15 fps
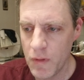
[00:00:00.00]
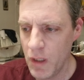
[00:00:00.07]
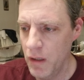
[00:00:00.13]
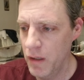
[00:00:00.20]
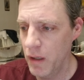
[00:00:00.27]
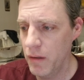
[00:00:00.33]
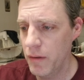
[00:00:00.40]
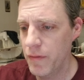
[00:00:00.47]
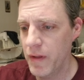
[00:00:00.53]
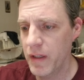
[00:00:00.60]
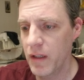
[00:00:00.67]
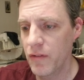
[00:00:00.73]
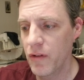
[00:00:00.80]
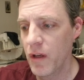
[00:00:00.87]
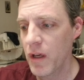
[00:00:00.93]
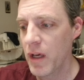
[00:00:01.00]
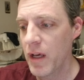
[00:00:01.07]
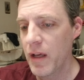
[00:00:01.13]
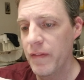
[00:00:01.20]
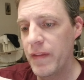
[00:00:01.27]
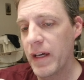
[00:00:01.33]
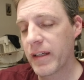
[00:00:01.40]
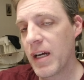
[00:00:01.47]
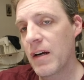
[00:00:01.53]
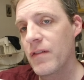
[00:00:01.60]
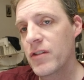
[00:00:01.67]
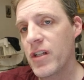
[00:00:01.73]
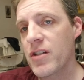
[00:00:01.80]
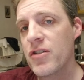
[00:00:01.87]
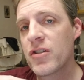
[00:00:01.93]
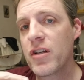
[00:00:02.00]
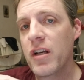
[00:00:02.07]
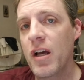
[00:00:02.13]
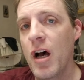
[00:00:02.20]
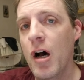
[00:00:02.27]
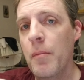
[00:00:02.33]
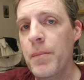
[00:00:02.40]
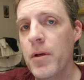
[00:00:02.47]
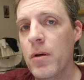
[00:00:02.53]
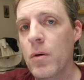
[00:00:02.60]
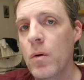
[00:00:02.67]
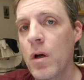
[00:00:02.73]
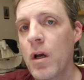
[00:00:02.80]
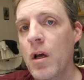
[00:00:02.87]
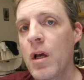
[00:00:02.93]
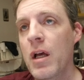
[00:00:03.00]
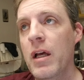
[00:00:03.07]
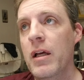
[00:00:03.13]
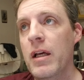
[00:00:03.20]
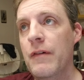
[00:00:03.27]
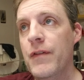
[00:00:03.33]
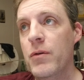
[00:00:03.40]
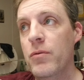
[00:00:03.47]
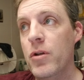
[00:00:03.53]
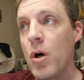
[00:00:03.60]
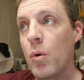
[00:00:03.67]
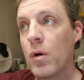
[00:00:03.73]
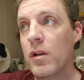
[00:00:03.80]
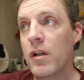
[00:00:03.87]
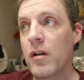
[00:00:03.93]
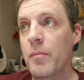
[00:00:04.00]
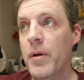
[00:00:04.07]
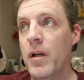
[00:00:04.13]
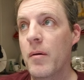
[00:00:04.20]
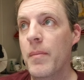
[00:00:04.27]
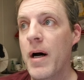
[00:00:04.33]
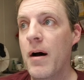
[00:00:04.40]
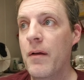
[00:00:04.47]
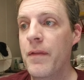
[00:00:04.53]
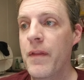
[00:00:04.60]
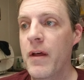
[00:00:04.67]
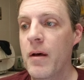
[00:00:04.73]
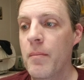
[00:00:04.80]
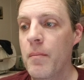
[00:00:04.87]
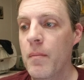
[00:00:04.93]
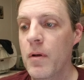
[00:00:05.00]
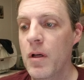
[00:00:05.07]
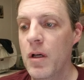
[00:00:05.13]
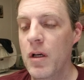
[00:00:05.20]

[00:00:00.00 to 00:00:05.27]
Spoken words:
Another thing is that conversation is going to help you if you know a little bit about them,